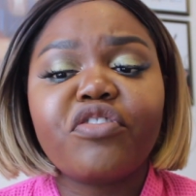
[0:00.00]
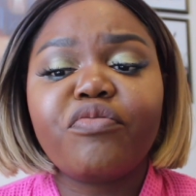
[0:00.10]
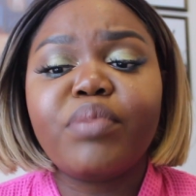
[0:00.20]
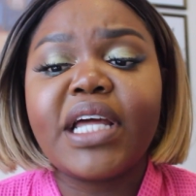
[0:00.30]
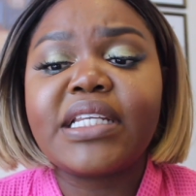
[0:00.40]

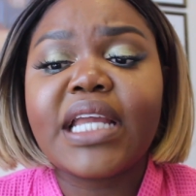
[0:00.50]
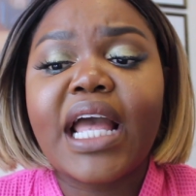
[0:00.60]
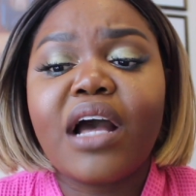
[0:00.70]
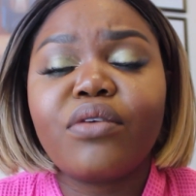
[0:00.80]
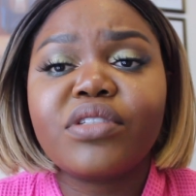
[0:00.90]
of blending
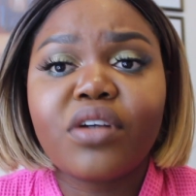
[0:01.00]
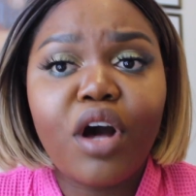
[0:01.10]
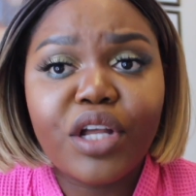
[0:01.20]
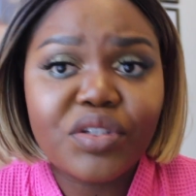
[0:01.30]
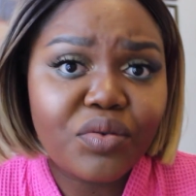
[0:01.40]
out
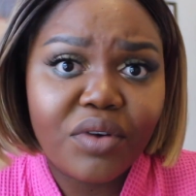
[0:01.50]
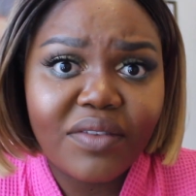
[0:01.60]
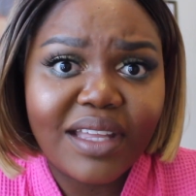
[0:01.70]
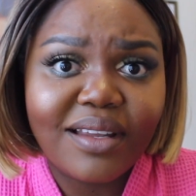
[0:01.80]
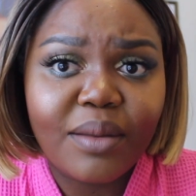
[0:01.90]
contour,
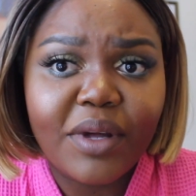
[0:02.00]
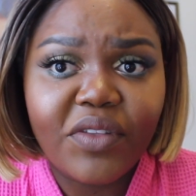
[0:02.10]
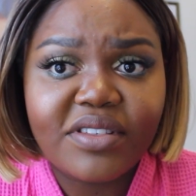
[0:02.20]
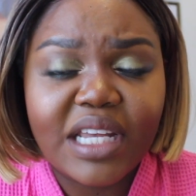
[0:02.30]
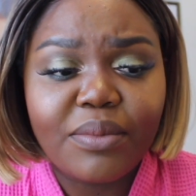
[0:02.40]
they did about
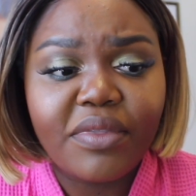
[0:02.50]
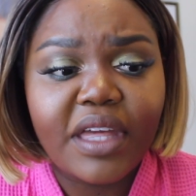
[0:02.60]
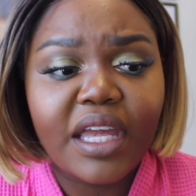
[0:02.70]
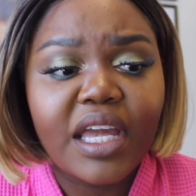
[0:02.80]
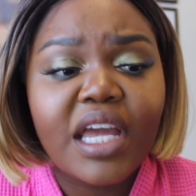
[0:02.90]
the same
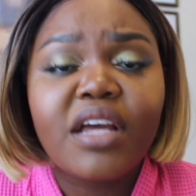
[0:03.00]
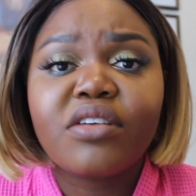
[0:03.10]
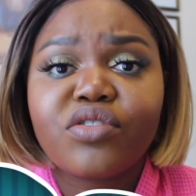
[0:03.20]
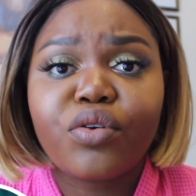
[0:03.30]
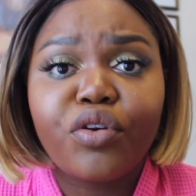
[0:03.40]
thing.
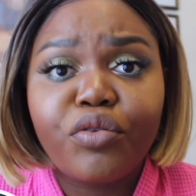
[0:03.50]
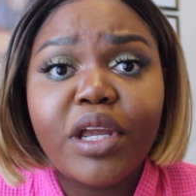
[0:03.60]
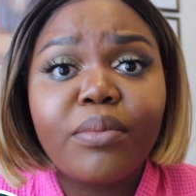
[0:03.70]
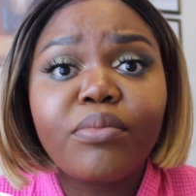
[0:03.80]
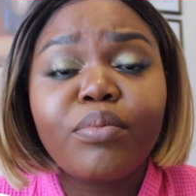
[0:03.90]
So
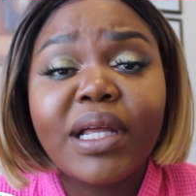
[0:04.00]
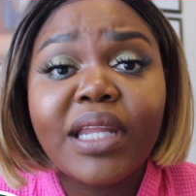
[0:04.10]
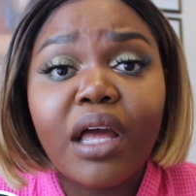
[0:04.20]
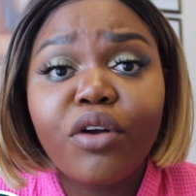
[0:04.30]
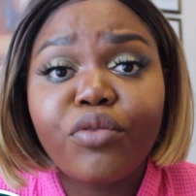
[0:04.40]

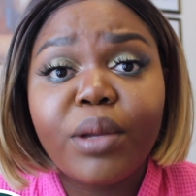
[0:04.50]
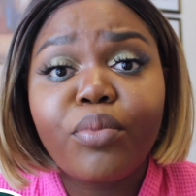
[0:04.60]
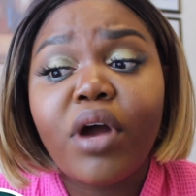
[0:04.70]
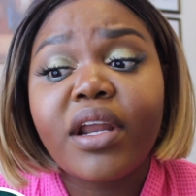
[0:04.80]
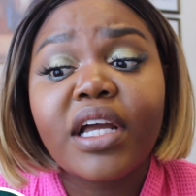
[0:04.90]
blending out cream
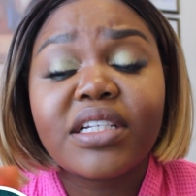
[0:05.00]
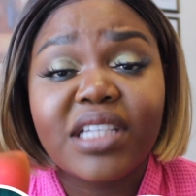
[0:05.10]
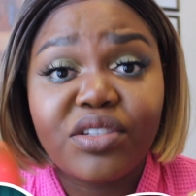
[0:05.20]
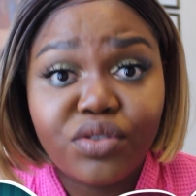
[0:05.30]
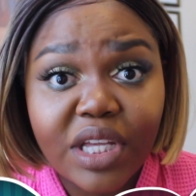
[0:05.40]
products,
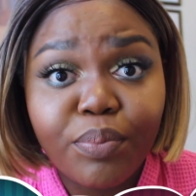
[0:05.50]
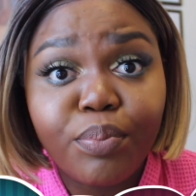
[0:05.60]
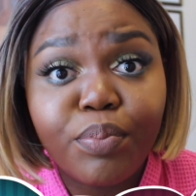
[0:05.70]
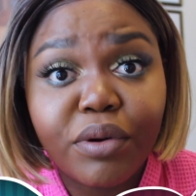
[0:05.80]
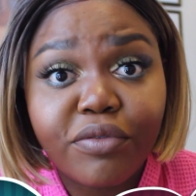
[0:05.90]
they
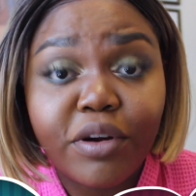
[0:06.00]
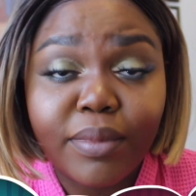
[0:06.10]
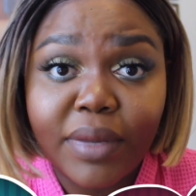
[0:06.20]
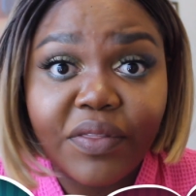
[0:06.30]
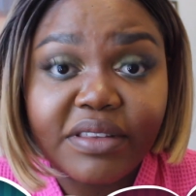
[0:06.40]

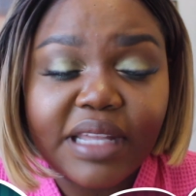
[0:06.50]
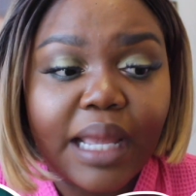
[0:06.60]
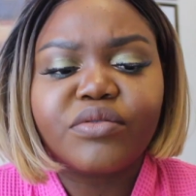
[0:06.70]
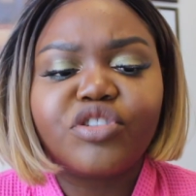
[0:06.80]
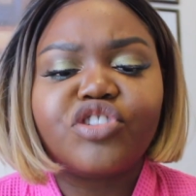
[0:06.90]
perform about the
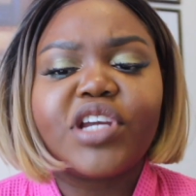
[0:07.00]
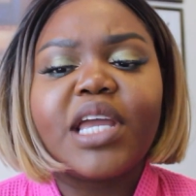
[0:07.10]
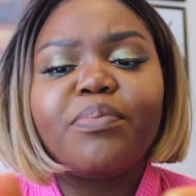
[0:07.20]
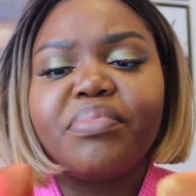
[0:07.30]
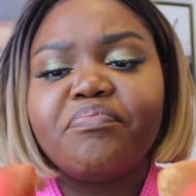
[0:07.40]
same.
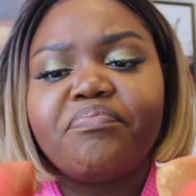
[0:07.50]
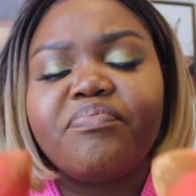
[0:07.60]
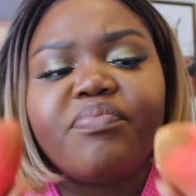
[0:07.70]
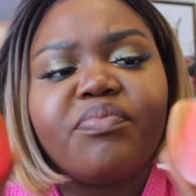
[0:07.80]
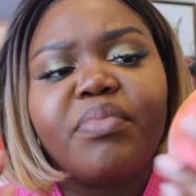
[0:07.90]
Shape,
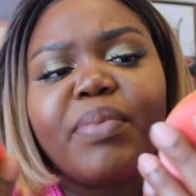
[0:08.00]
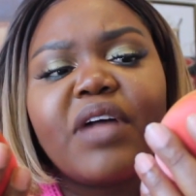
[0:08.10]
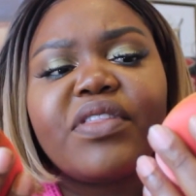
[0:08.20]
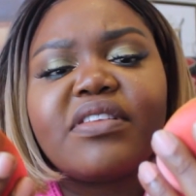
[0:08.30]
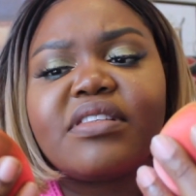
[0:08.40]

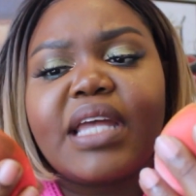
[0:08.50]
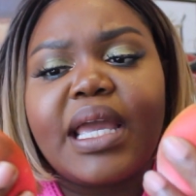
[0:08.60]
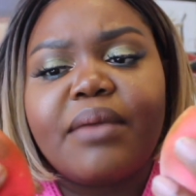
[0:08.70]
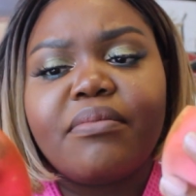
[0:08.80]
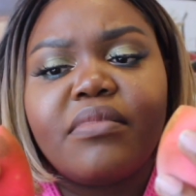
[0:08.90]
about the
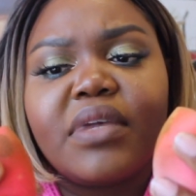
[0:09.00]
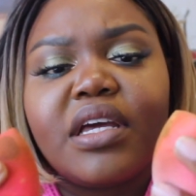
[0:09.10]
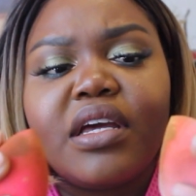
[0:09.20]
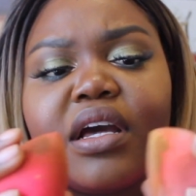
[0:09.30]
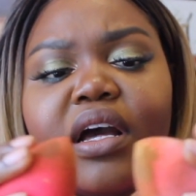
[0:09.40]
same.
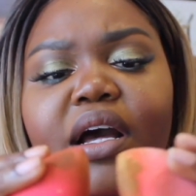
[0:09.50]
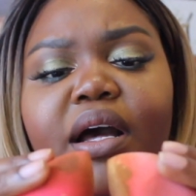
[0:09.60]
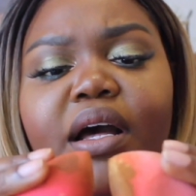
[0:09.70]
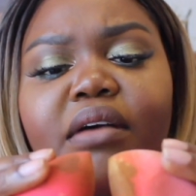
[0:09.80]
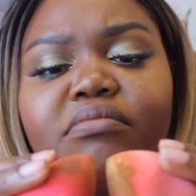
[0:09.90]

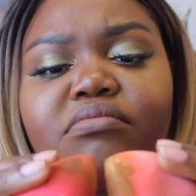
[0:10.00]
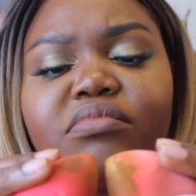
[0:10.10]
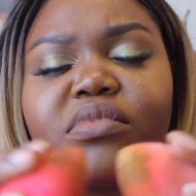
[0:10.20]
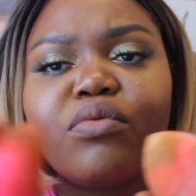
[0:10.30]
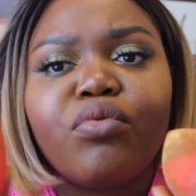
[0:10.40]

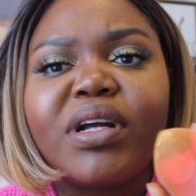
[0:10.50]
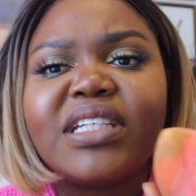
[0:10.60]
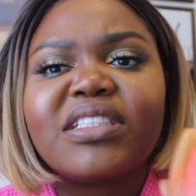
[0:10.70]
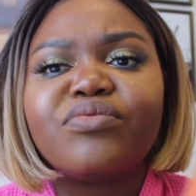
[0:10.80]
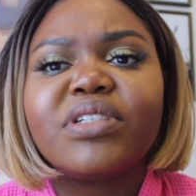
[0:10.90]
One
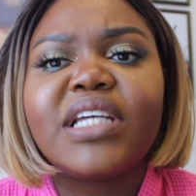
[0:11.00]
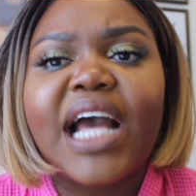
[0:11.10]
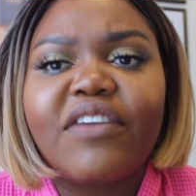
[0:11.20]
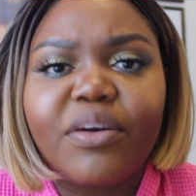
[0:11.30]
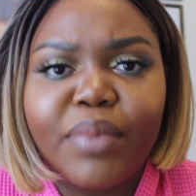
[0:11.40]
doesn't really
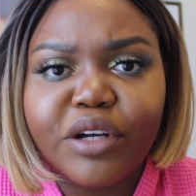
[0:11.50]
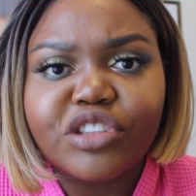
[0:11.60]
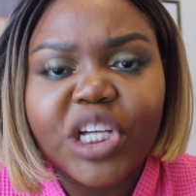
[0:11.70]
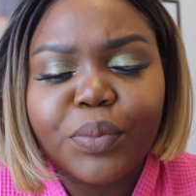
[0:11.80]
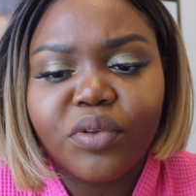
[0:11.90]
have a better
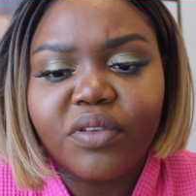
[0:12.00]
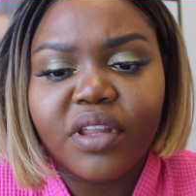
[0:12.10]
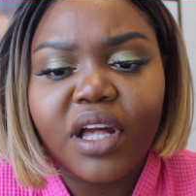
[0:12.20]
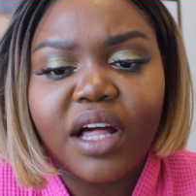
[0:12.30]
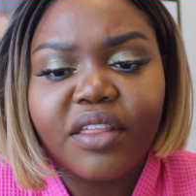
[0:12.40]
shape over
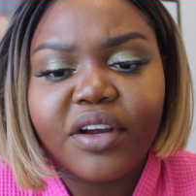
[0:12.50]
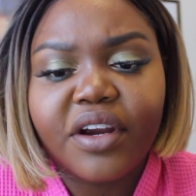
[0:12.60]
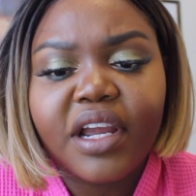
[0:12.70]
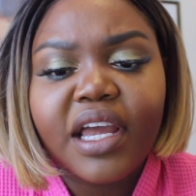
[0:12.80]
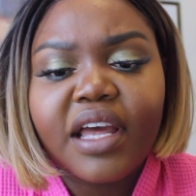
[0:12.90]
the
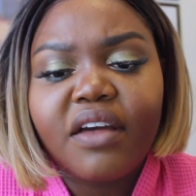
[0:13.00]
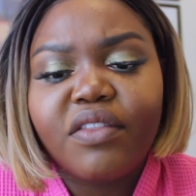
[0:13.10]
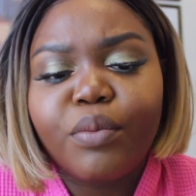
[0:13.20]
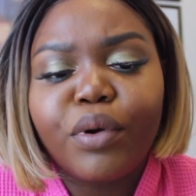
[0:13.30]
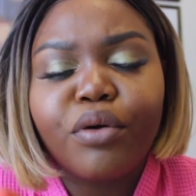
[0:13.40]
other.
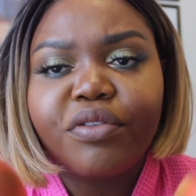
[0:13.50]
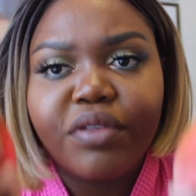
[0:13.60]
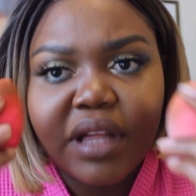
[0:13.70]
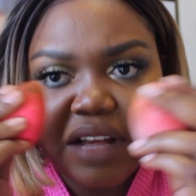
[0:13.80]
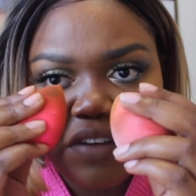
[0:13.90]
They both,
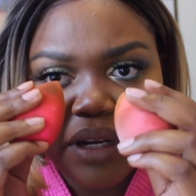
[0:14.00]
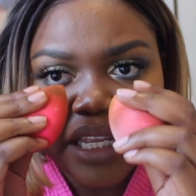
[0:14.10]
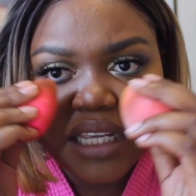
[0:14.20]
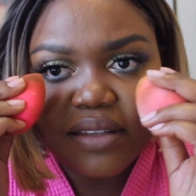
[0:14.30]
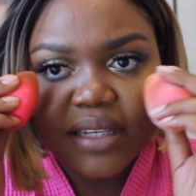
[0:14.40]
I found
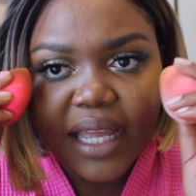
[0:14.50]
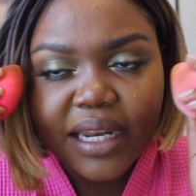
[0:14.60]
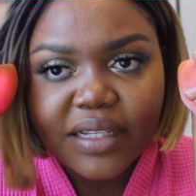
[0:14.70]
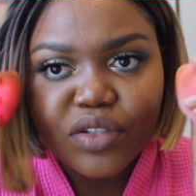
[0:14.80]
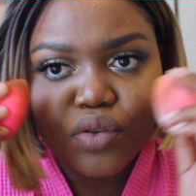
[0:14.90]
it easy to get
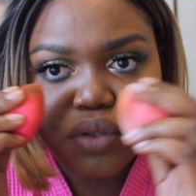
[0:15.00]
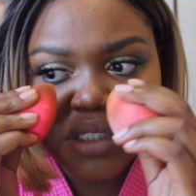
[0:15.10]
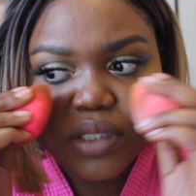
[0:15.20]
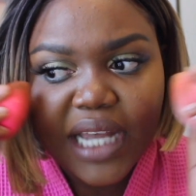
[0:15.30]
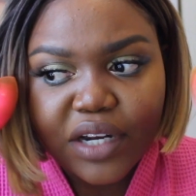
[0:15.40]
into
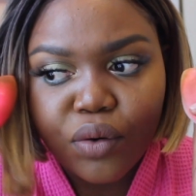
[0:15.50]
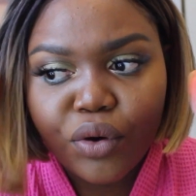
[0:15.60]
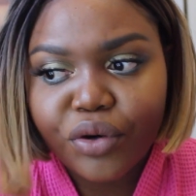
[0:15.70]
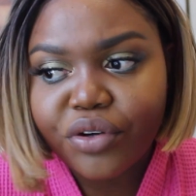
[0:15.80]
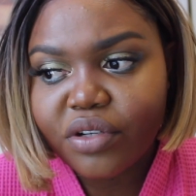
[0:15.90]
those tight
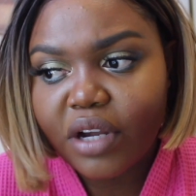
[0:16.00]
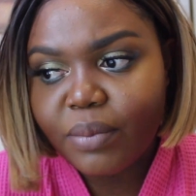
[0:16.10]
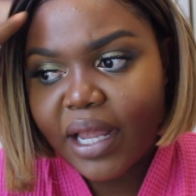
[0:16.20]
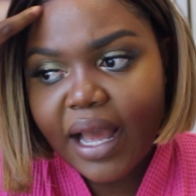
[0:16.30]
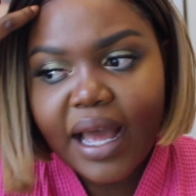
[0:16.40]
corners
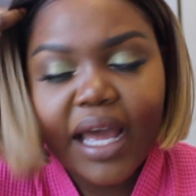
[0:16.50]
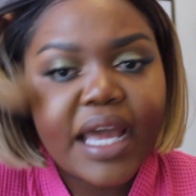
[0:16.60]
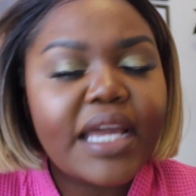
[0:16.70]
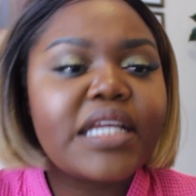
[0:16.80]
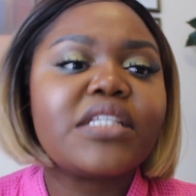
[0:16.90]
around my
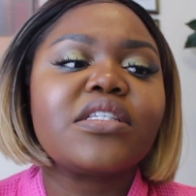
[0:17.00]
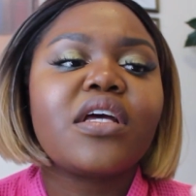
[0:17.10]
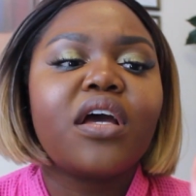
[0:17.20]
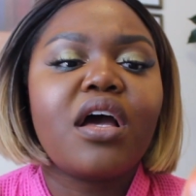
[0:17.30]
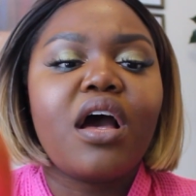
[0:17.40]
eyes.
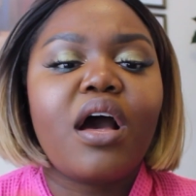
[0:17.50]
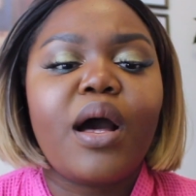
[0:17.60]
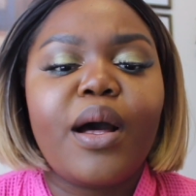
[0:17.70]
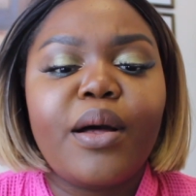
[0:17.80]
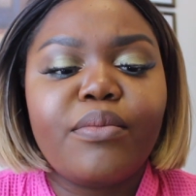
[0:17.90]

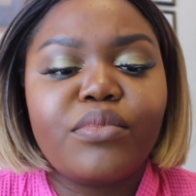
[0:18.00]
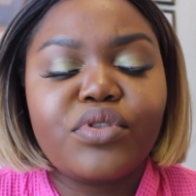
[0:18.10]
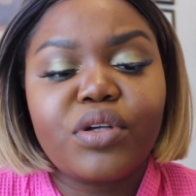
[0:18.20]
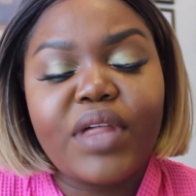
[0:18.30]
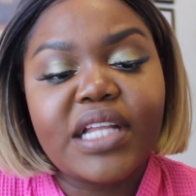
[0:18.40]

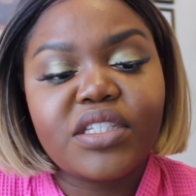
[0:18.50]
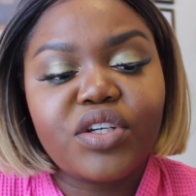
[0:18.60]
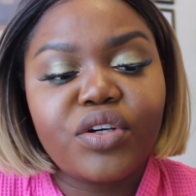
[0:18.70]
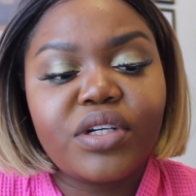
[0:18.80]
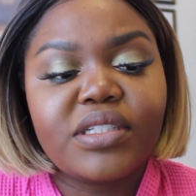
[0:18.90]
So that's
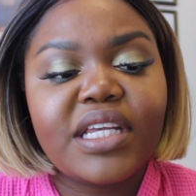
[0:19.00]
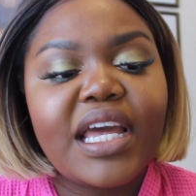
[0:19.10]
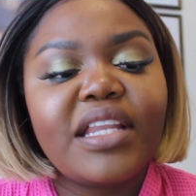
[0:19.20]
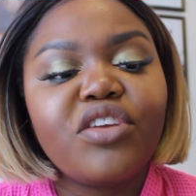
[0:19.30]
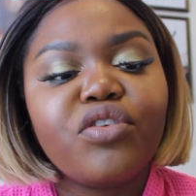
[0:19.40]
good.
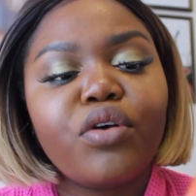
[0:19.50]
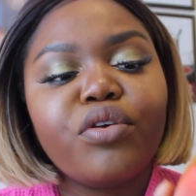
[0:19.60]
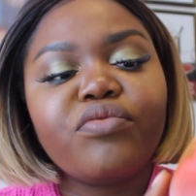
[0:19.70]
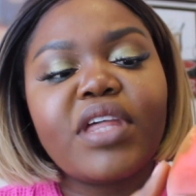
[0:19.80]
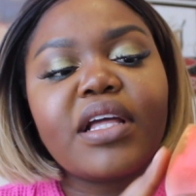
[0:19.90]
And you know,
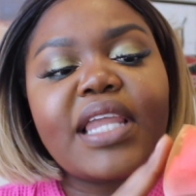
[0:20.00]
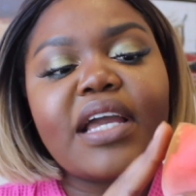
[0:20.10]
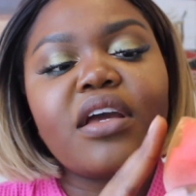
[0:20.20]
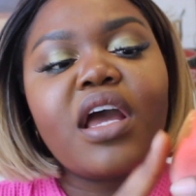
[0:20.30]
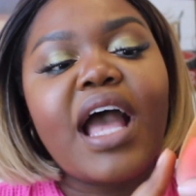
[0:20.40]
you'd think like,